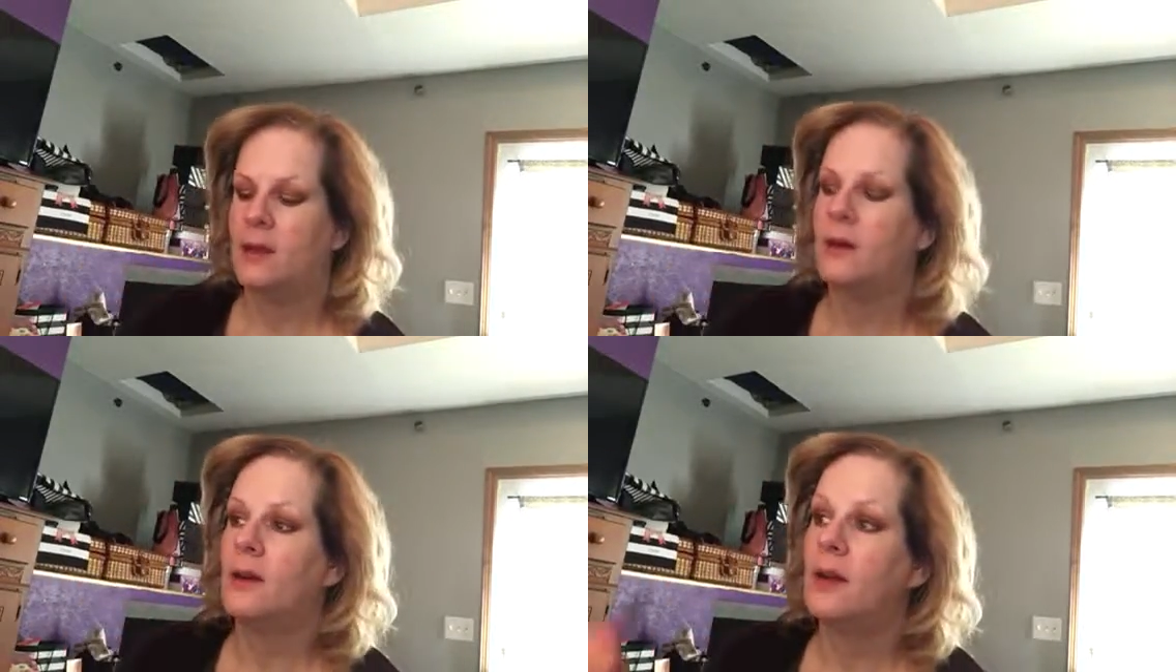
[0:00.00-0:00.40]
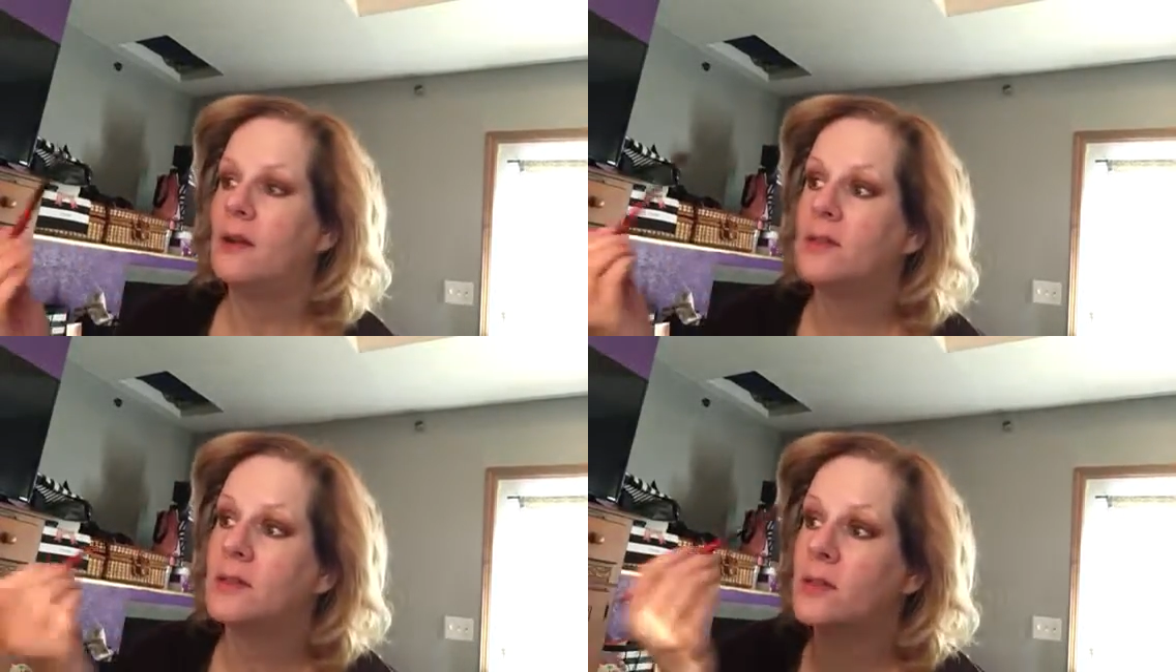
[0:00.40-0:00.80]
You know, I
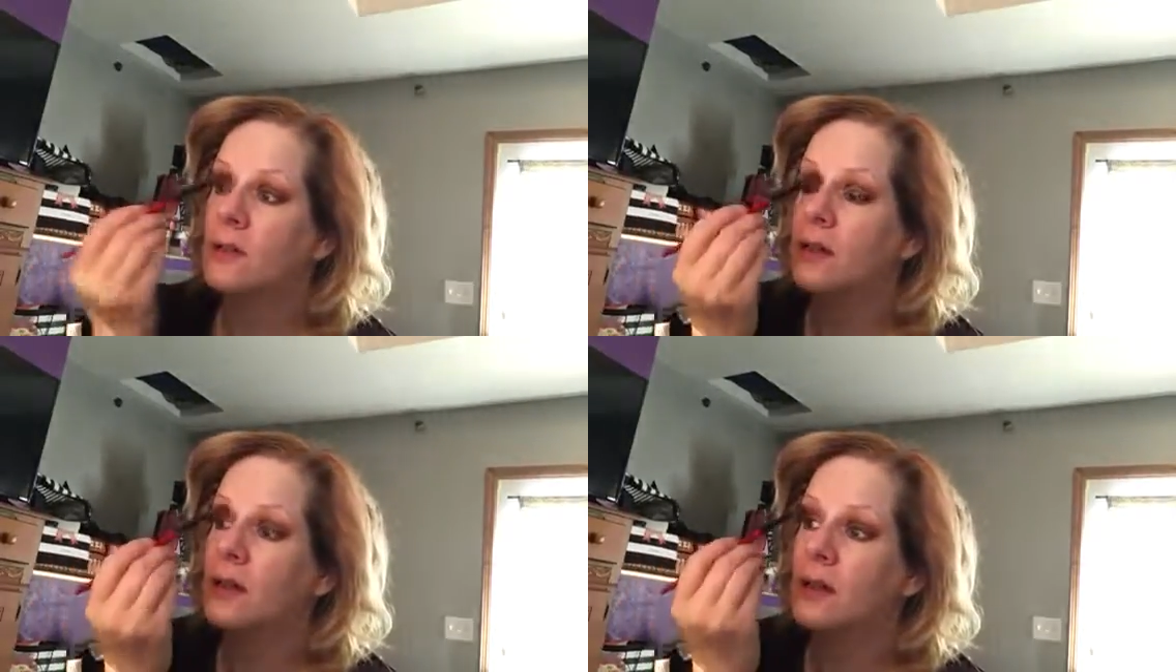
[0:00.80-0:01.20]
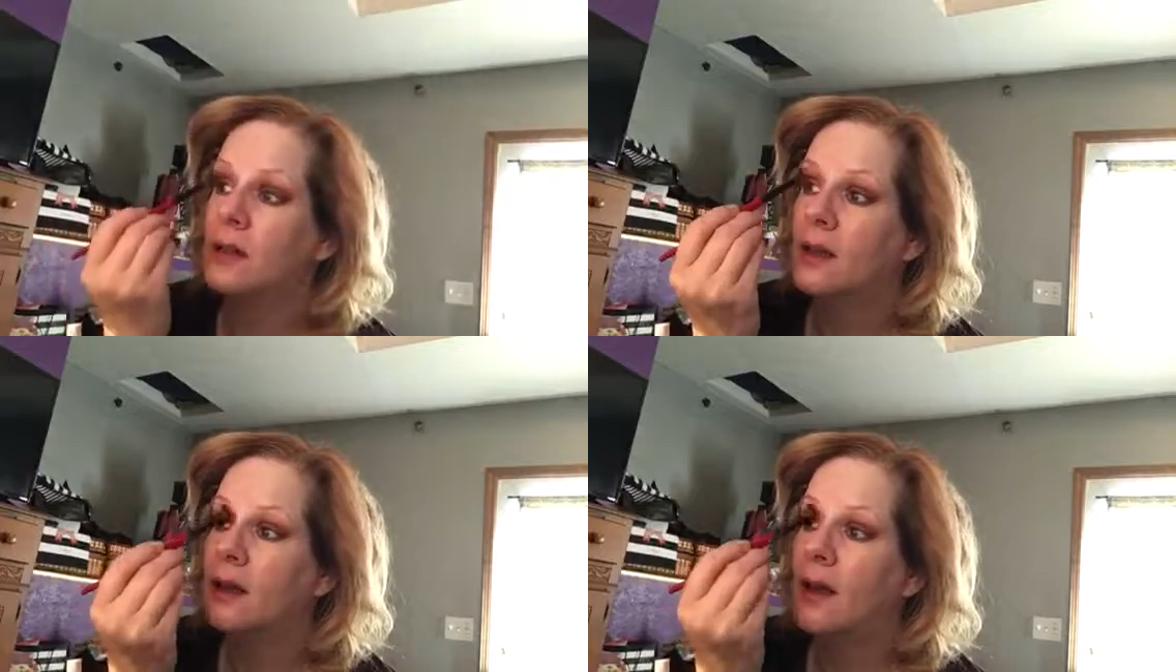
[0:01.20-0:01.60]
have these hooded
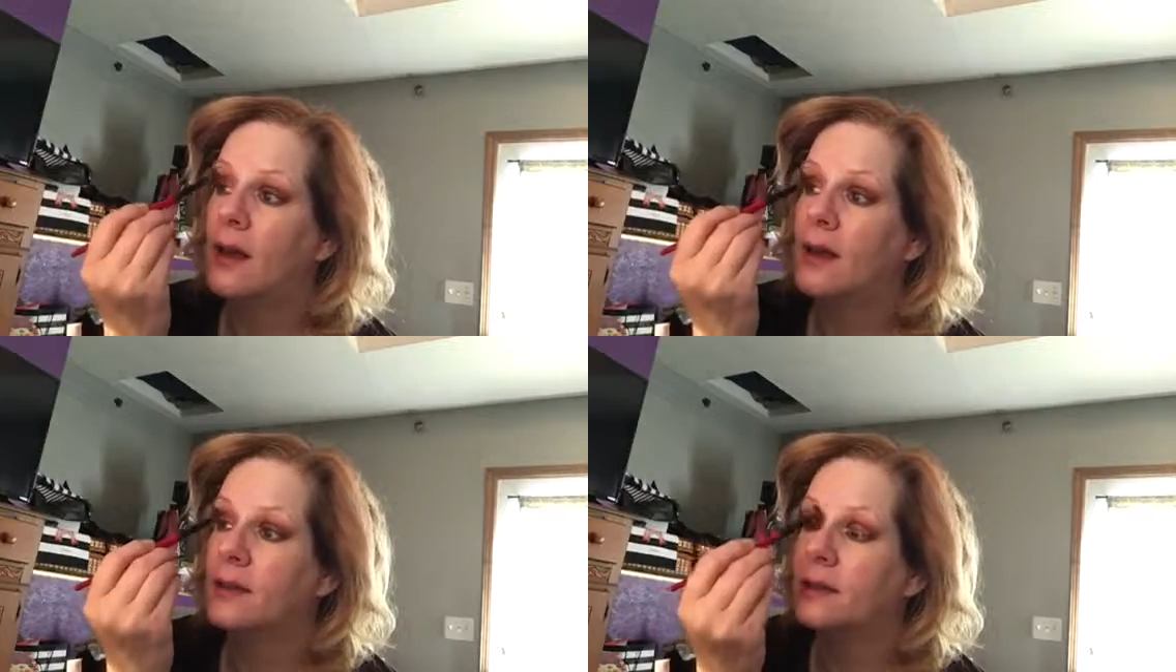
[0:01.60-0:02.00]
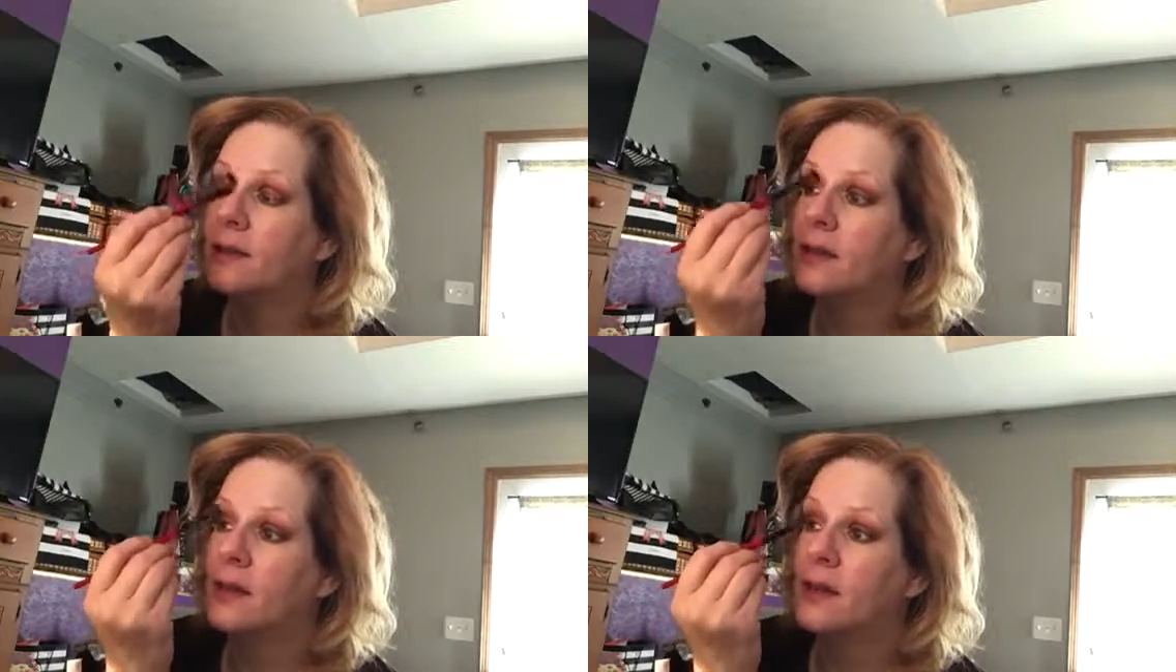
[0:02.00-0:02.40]
eyes
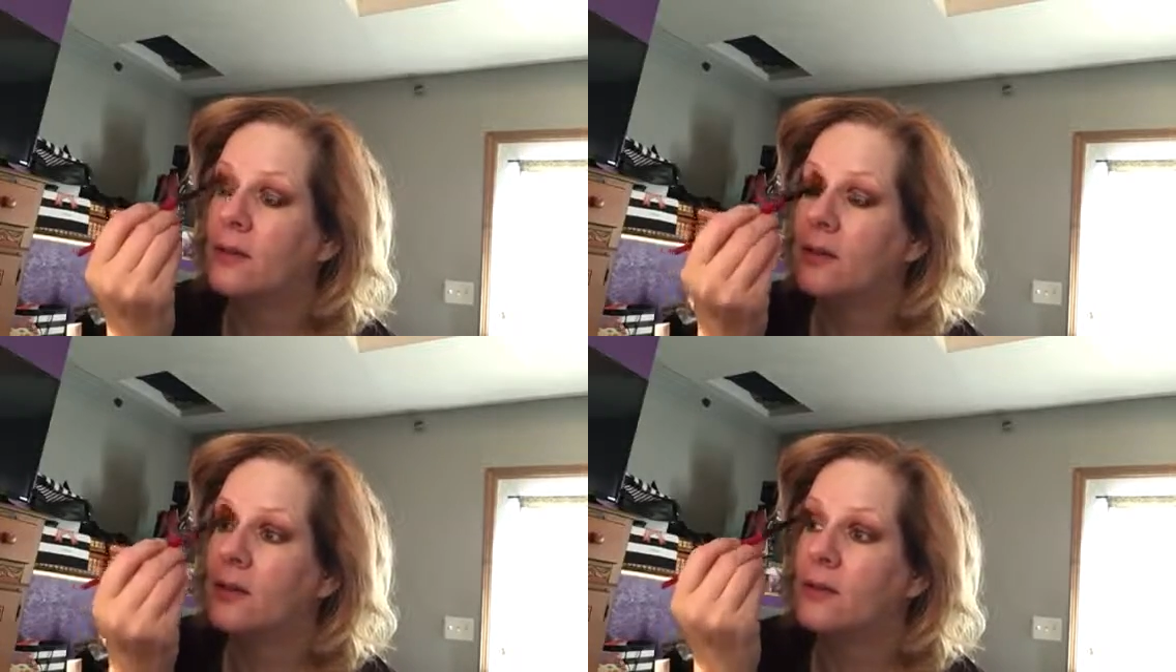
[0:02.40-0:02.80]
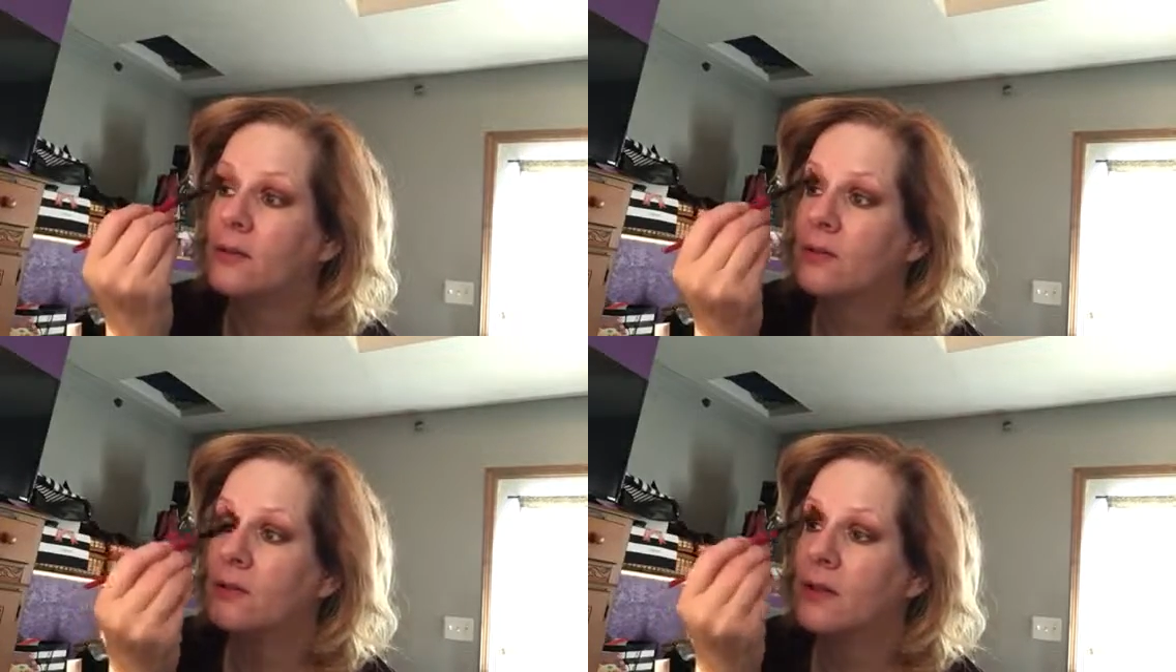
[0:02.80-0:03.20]
that I never
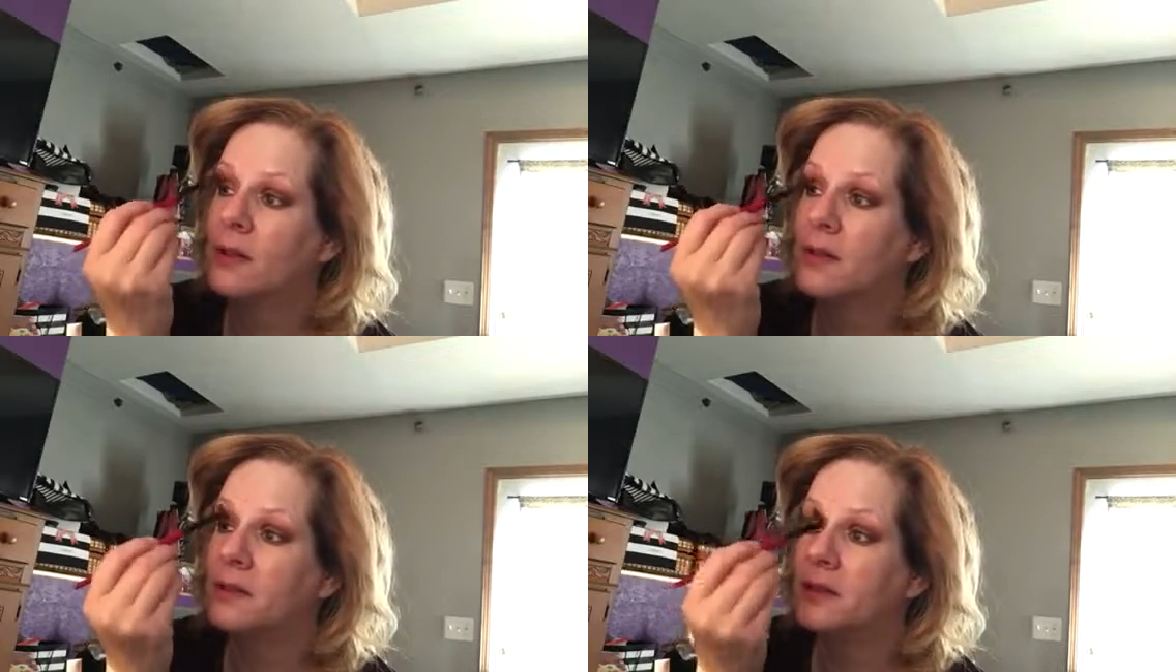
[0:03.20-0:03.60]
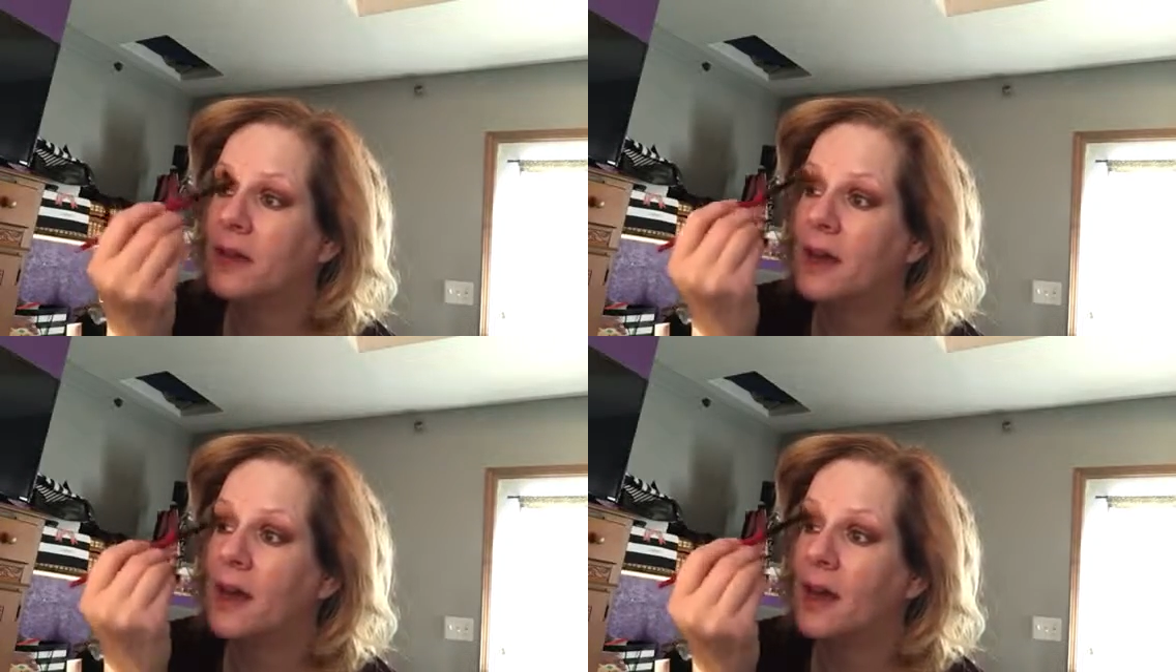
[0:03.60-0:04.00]
realized
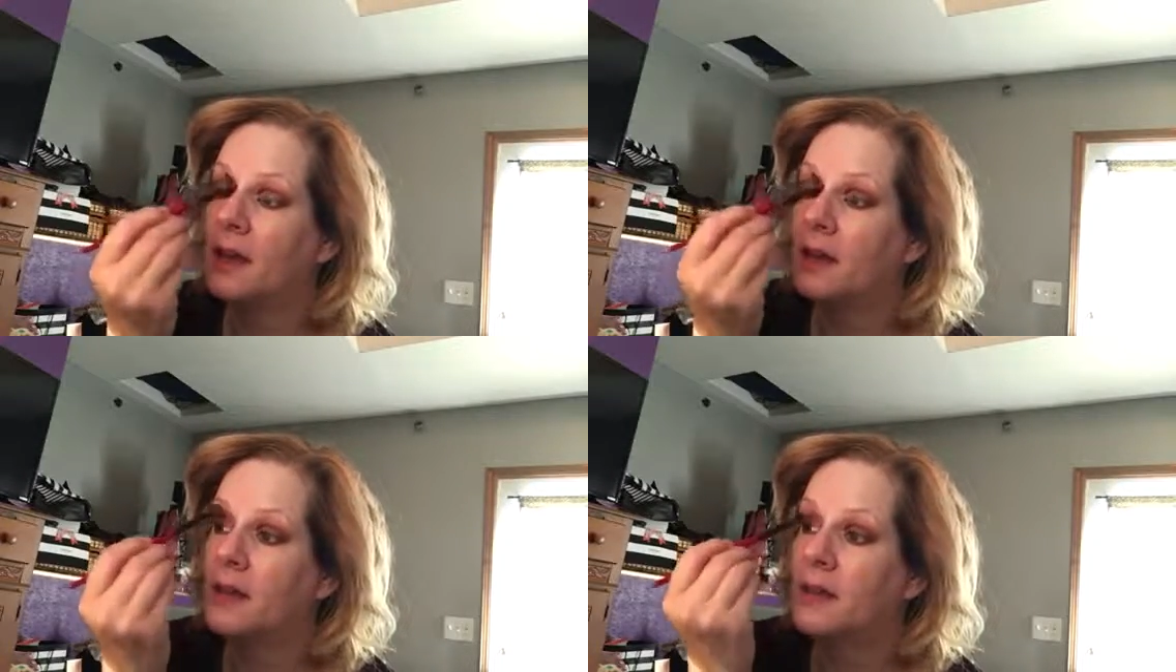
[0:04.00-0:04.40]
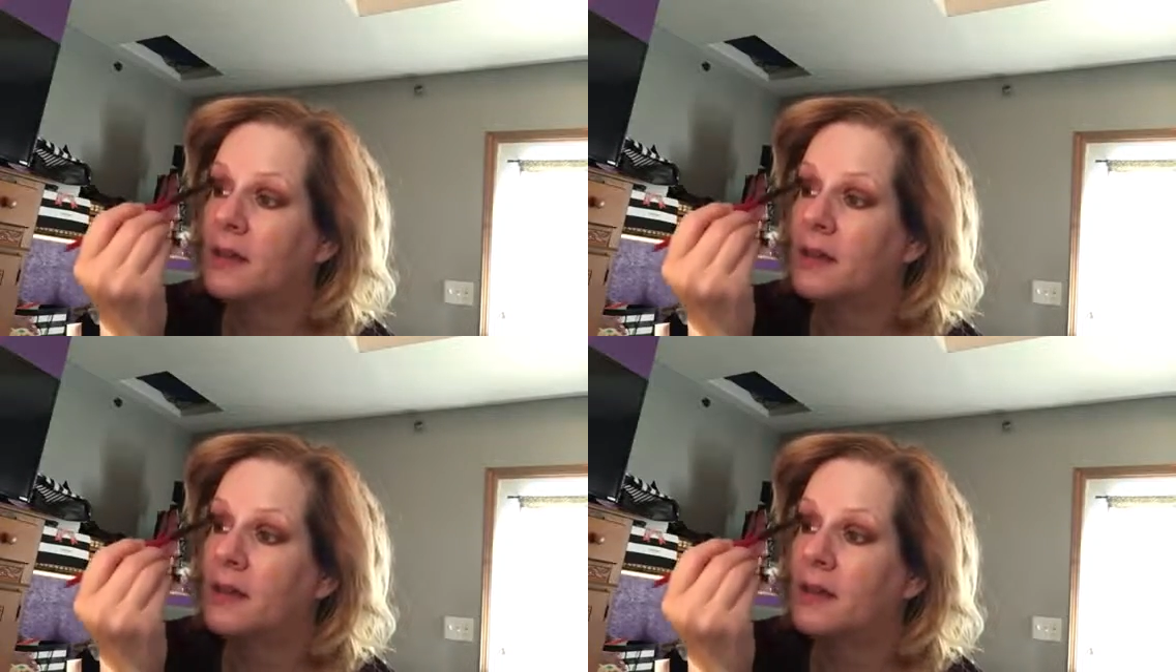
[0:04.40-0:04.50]
I had.